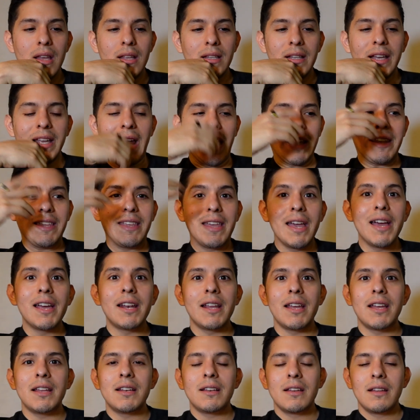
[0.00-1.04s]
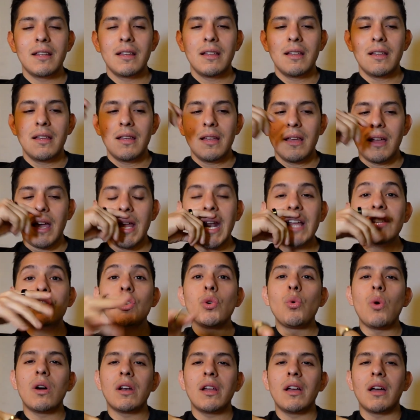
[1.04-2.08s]
Like, I get it. And I do
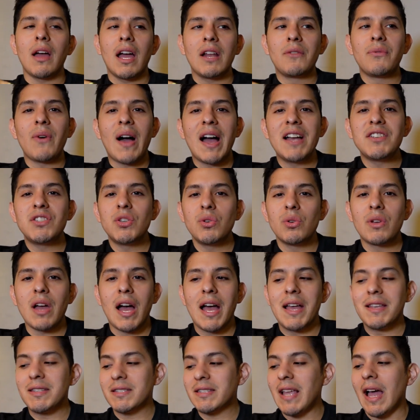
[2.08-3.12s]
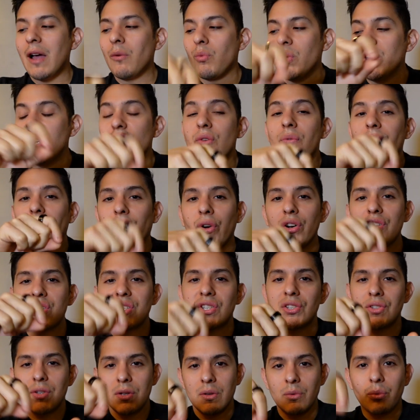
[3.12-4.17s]
want to advise you guys that when you
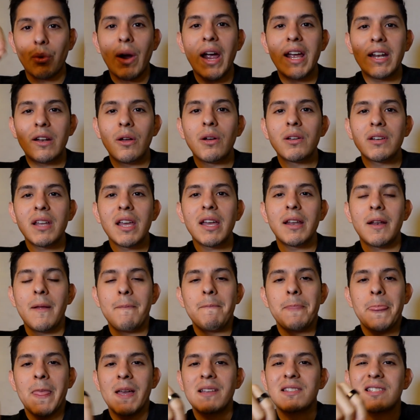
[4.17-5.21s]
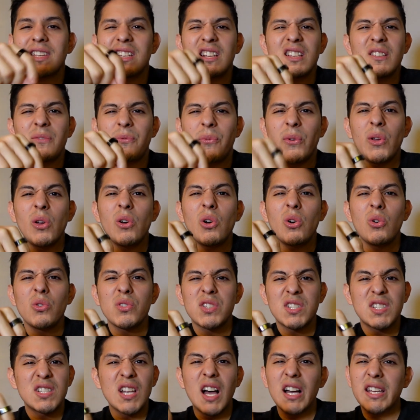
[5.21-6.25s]
first write on it, it's going to feel
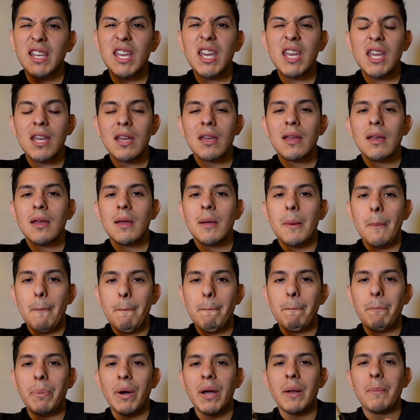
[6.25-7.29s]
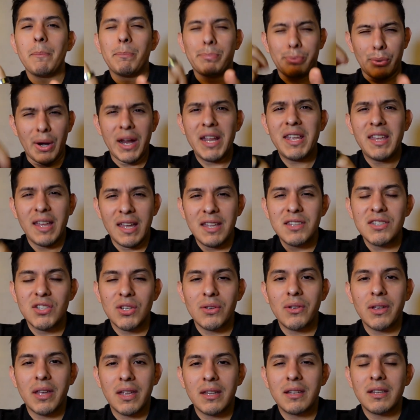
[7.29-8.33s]
sucky, but break into
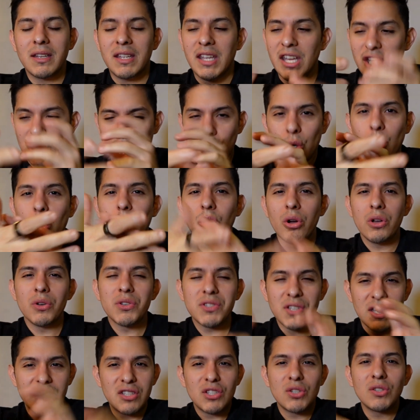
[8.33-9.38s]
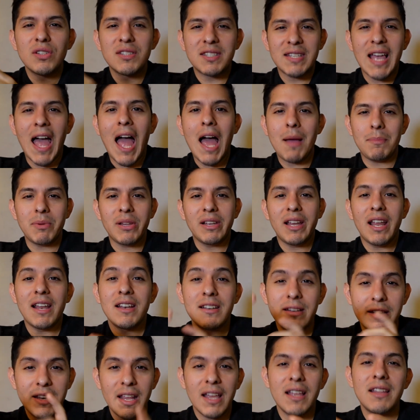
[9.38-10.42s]
it. Get your oils into the tablet
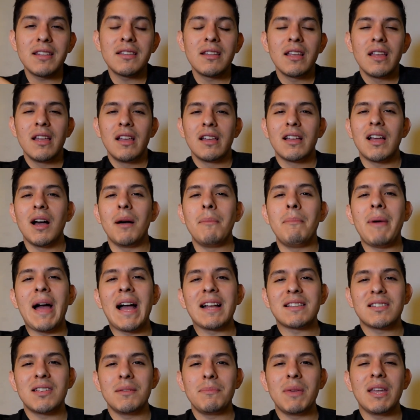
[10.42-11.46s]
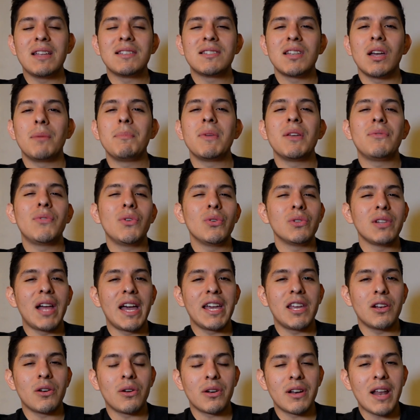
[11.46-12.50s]
and then come back to me and tell me if you
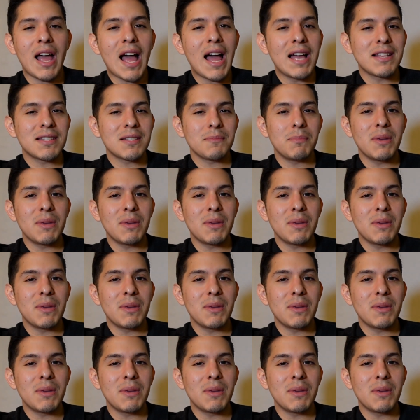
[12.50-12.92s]
like it or not.